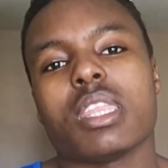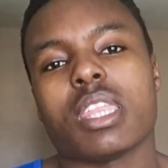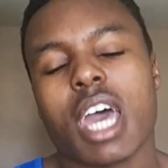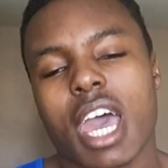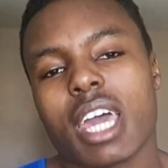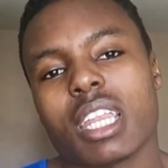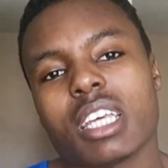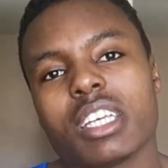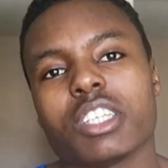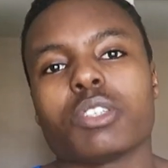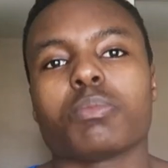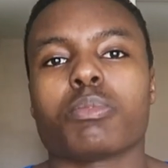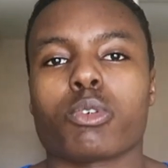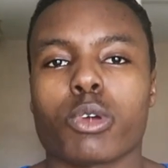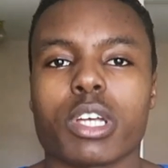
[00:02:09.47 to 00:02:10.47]
That
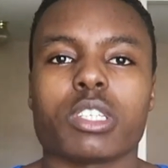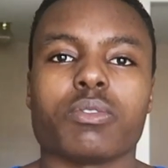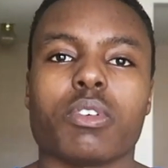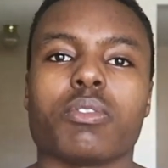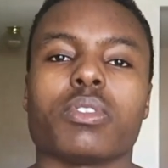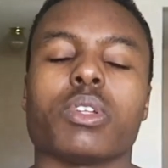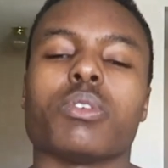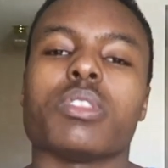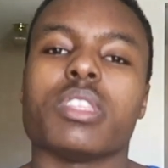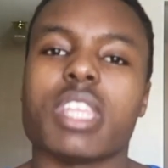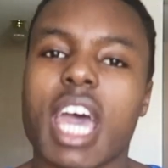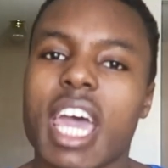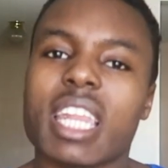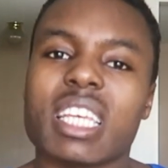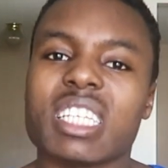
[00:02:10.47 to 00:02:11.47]
is progressive overload.
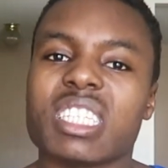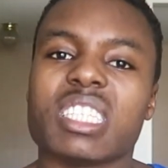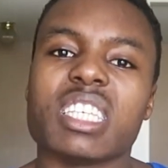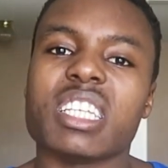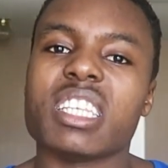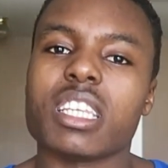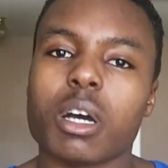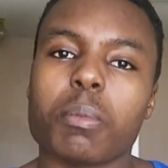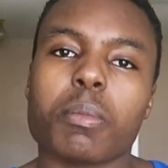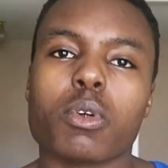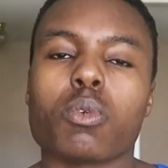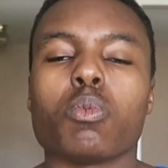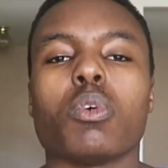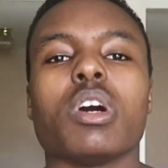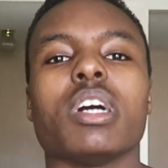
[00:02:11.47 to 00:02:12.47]
That is the
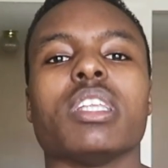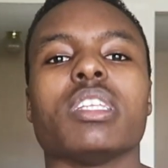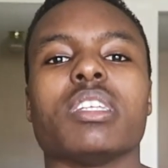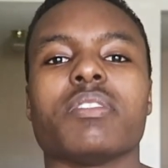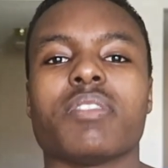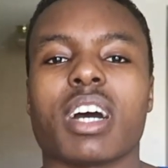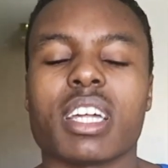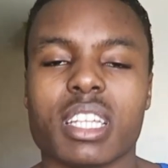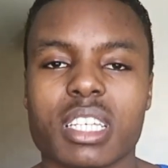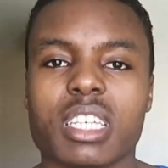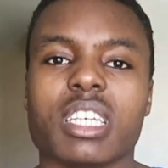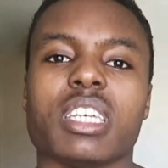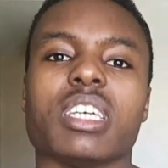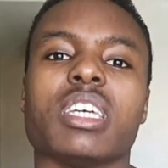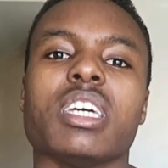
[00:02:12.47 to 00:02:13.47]
number one defining
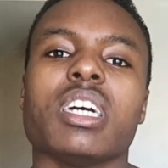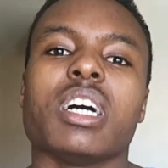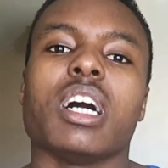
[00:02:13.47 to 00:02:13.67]
key